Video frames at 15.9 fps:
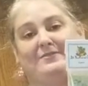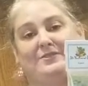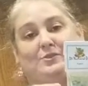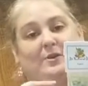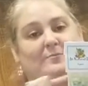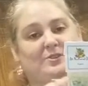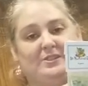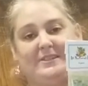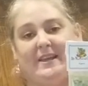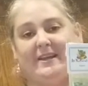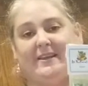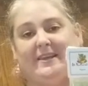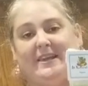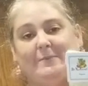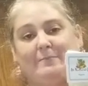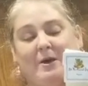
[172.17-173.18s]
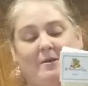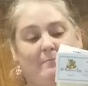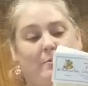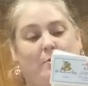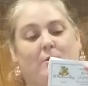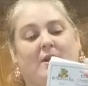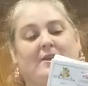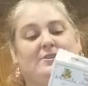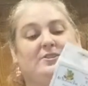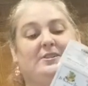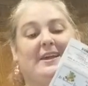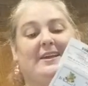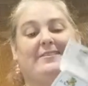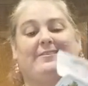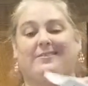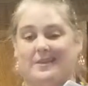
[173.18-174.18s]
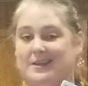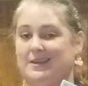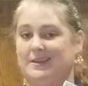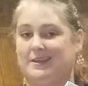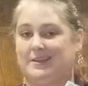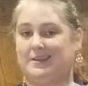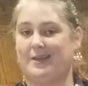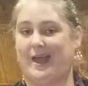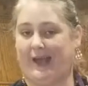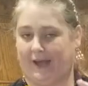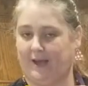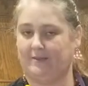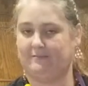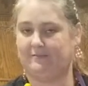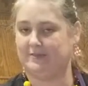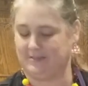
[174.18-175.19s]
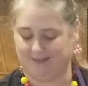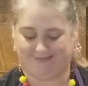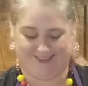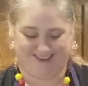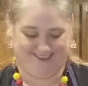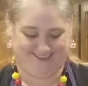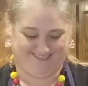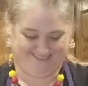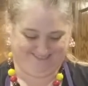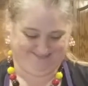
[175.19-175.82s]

so I'm just going to keep on pouring until I think half is in there.